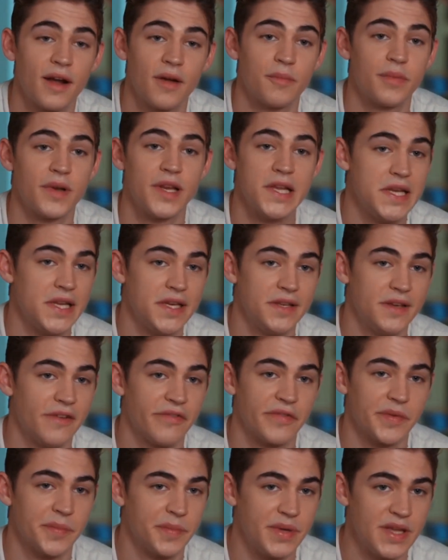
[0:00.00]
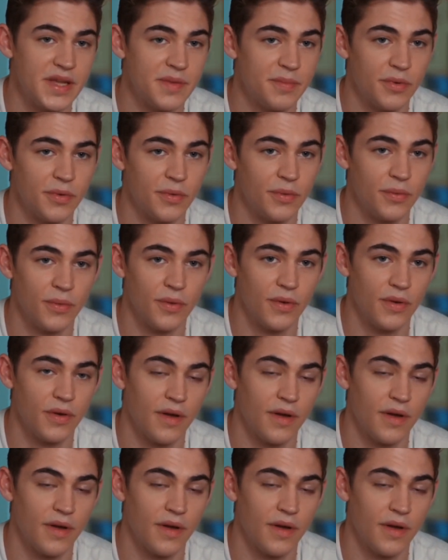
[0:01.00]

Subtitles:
completely different people